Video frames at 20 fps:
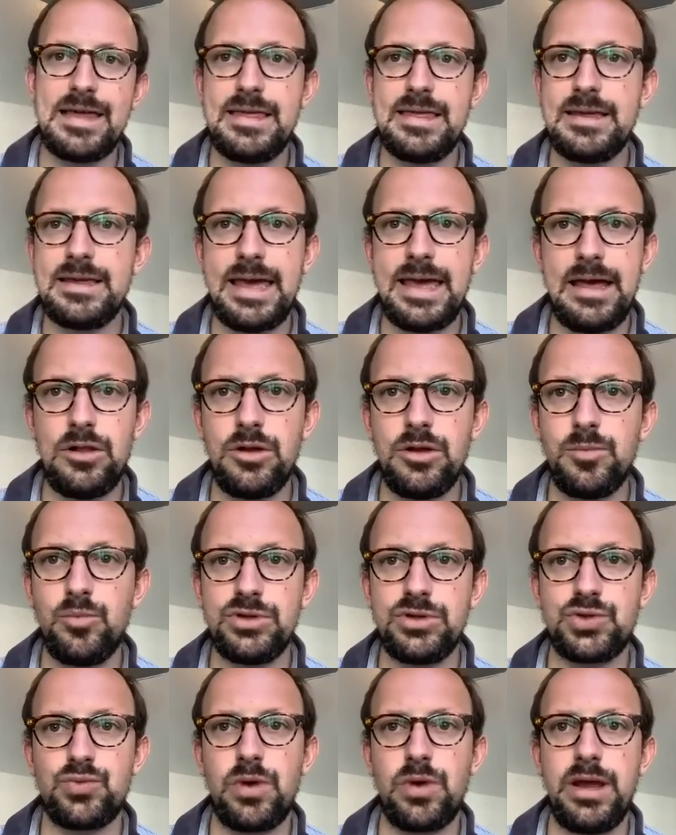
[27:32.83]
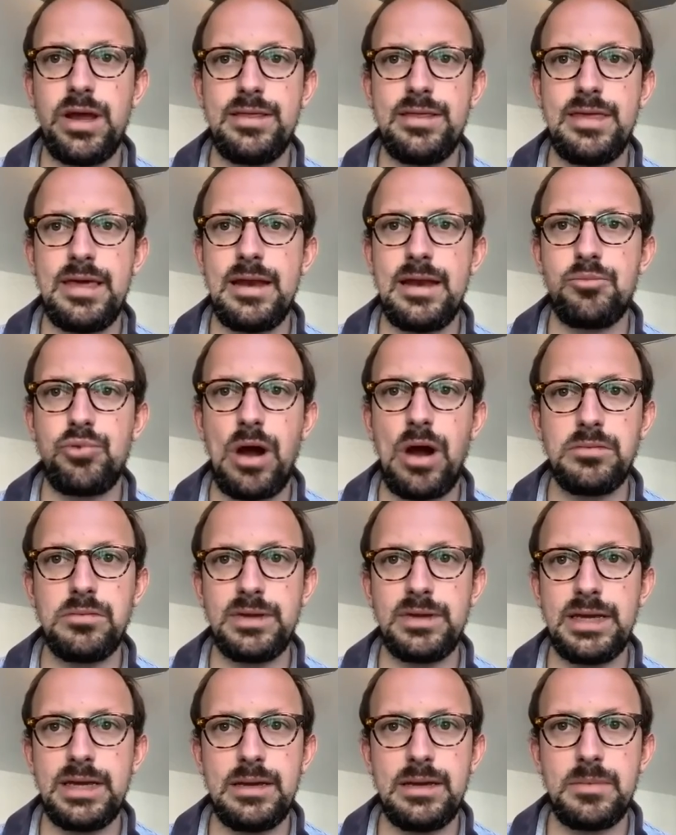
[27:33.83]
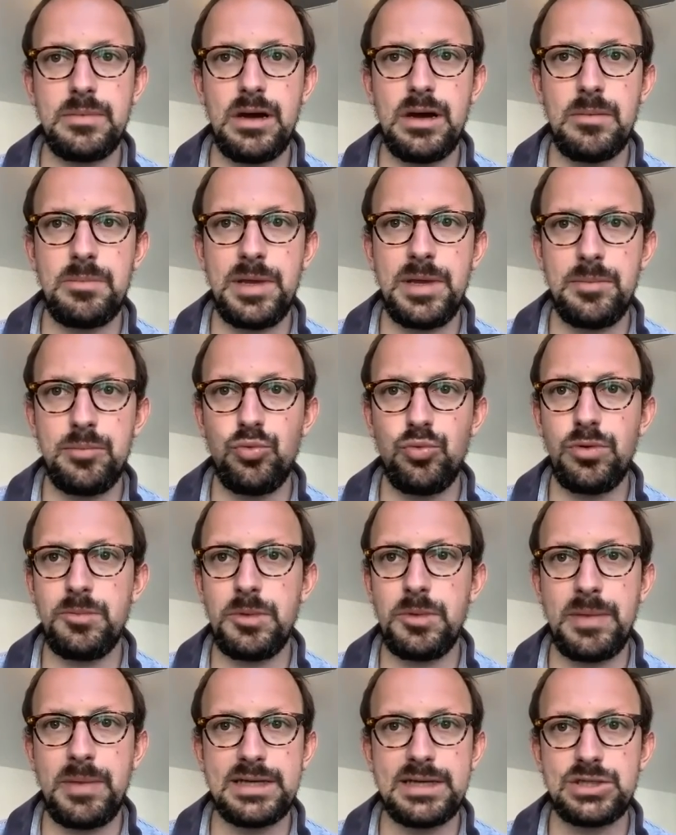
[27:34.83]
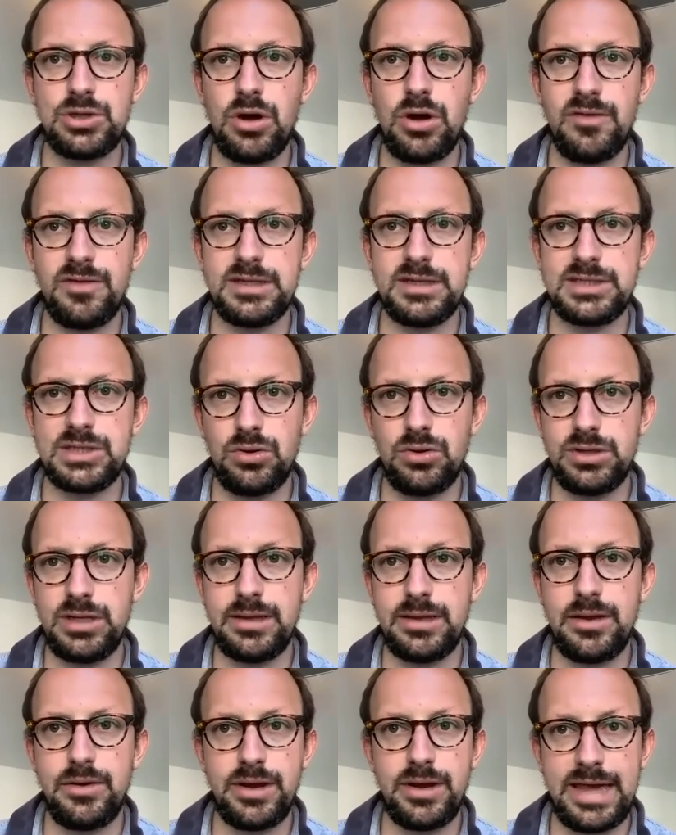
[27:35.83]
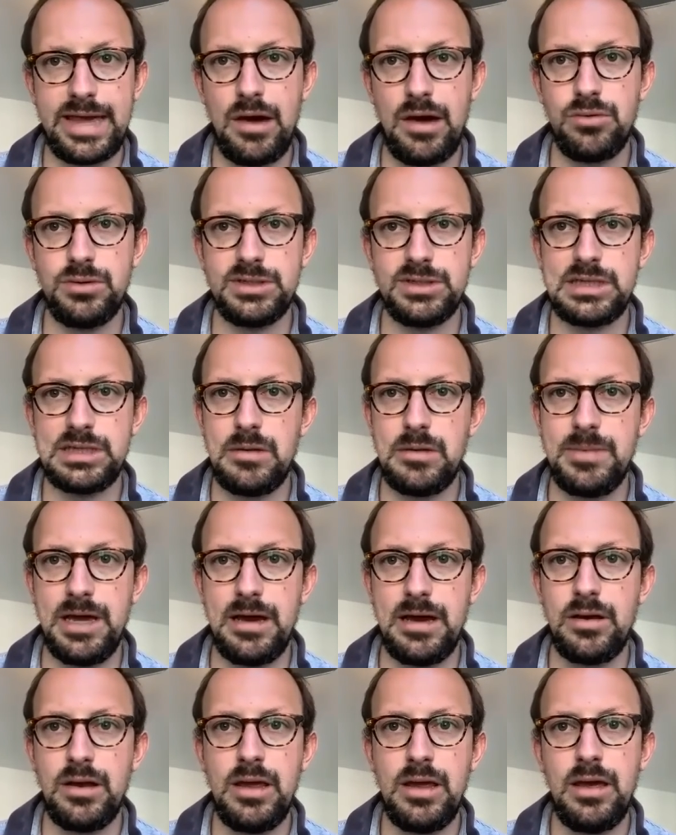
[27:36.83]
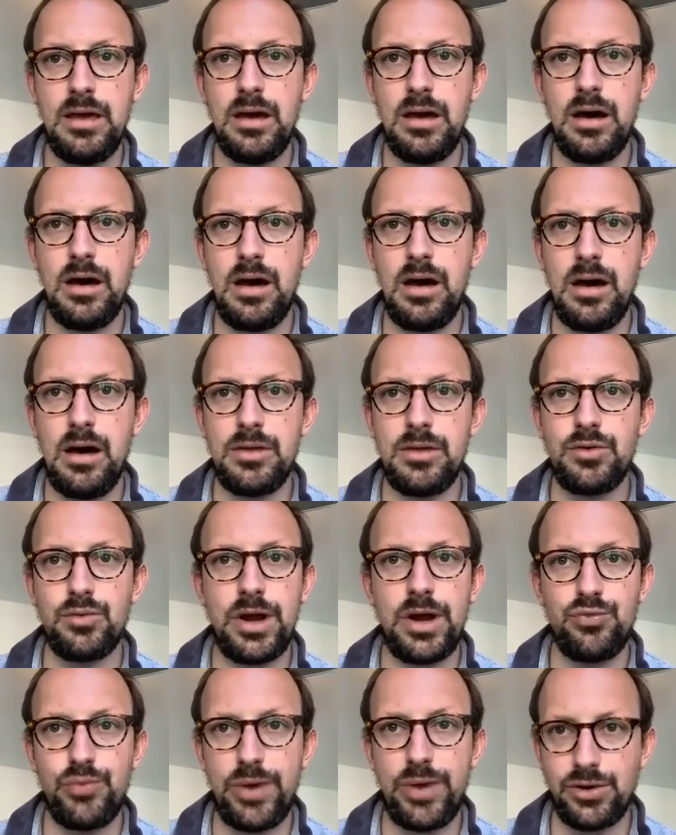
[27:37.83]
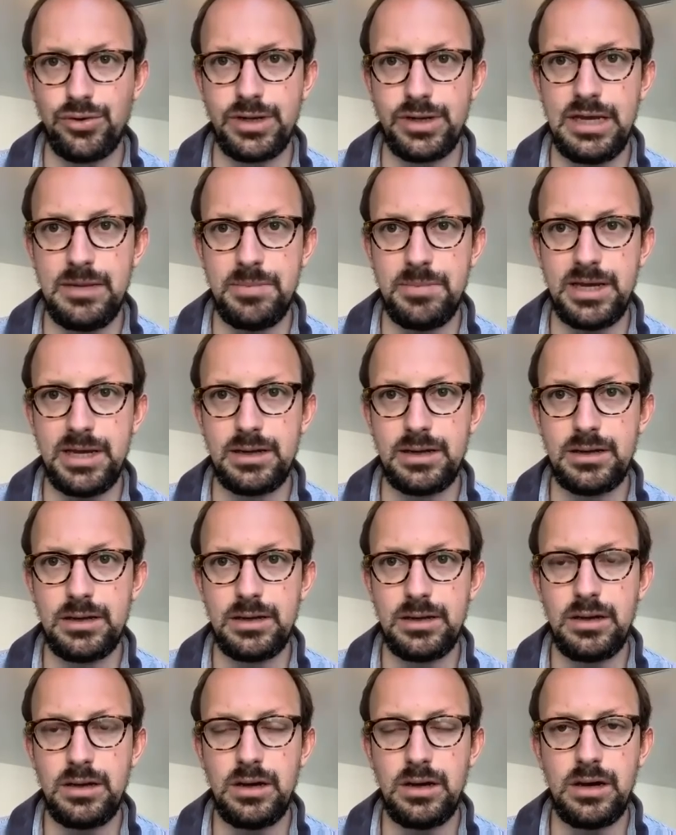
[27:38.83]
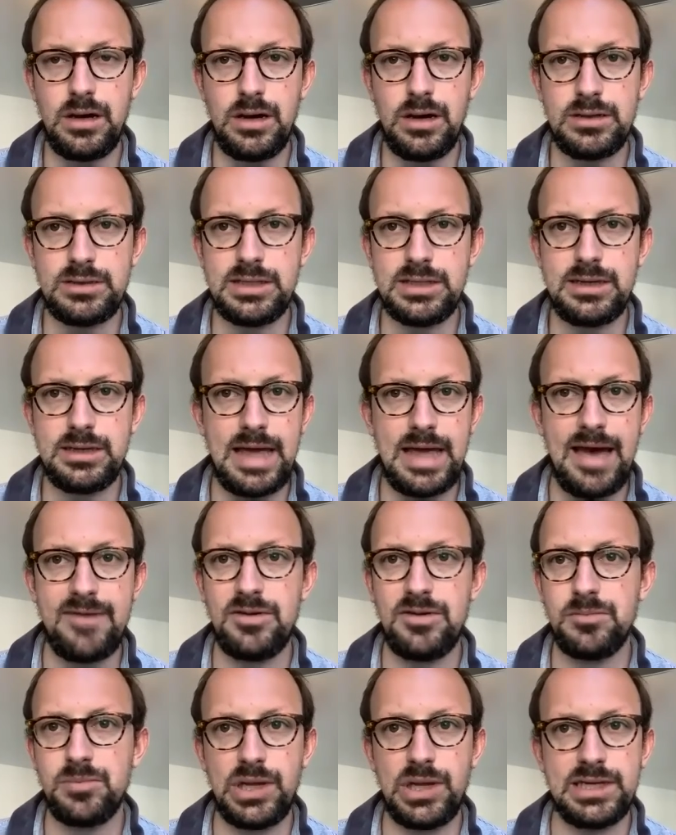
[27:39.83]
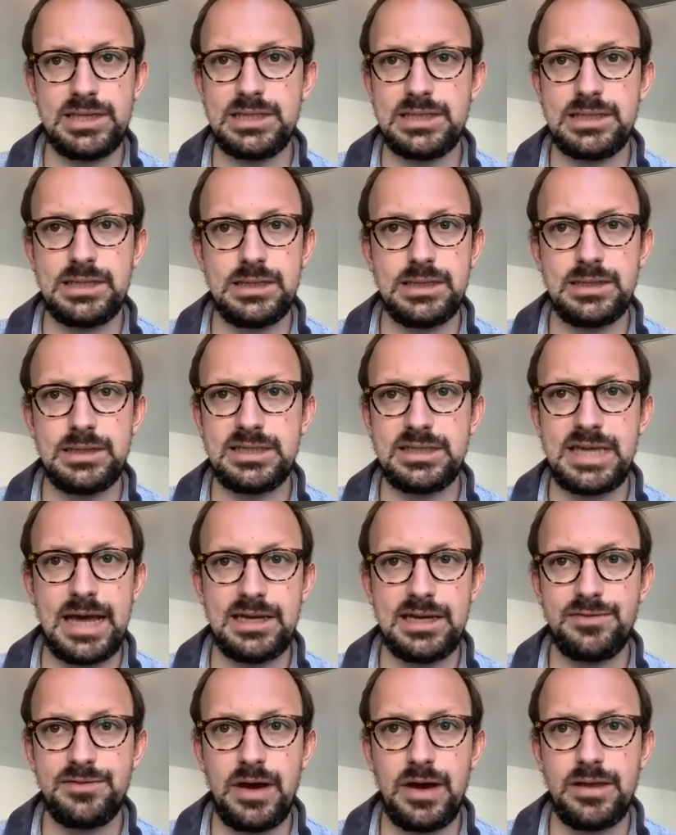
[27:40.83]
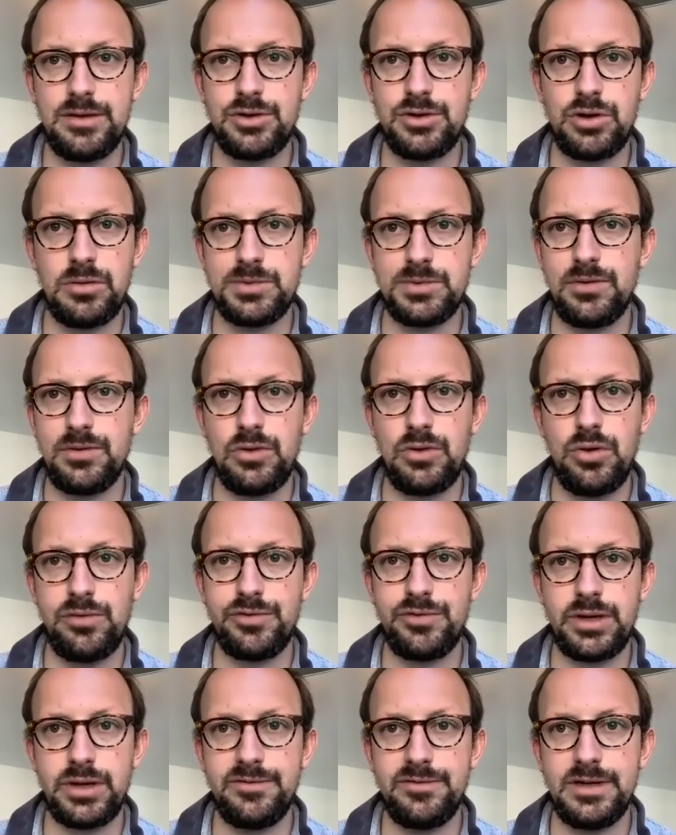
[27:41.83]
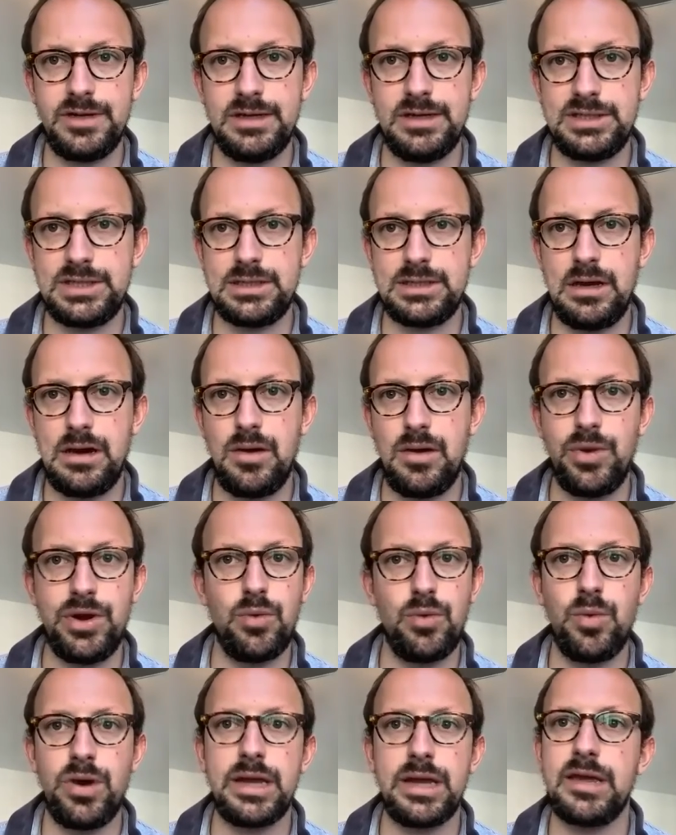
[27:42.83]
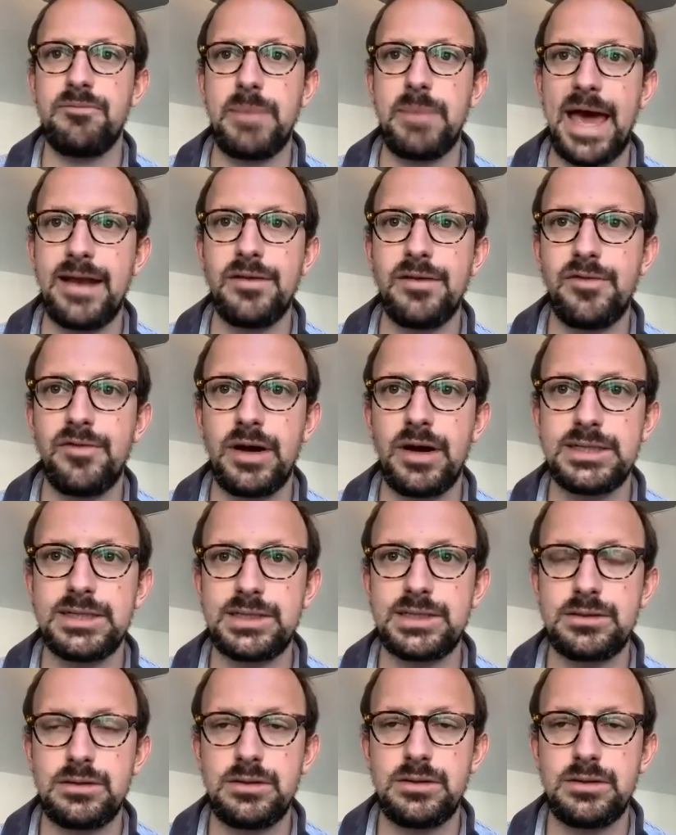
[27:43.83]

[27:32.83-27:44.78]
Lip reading: think Caleb was right that probably people would be best off consulting their accountants about the right record keeping to have in place to satisfy the terms of the loan forgiveness. We don't want to give bad advice.